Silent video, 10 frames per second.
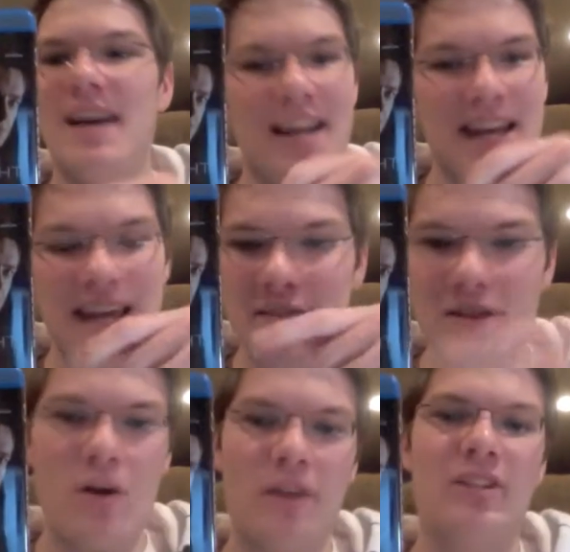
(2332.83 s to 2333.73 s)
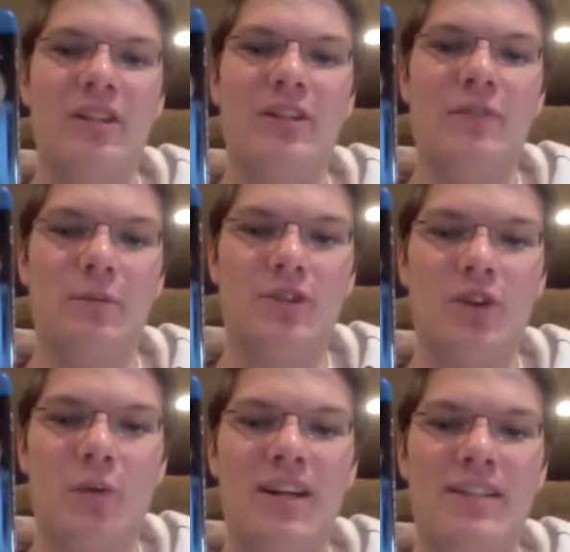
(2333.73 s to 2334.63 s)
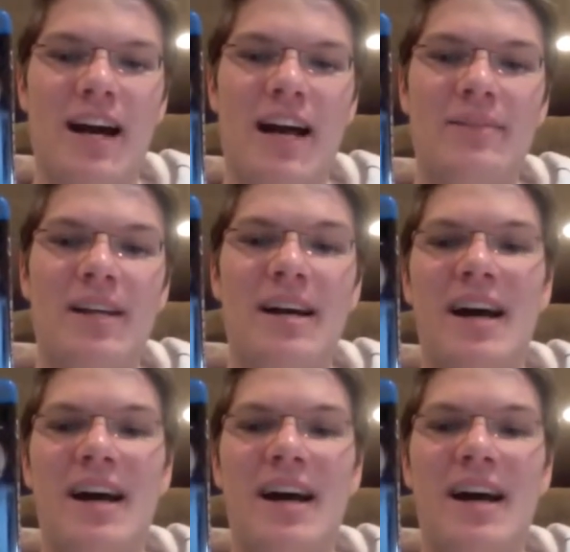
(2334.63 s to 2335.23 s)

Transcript: And even though I've seen this film so many times,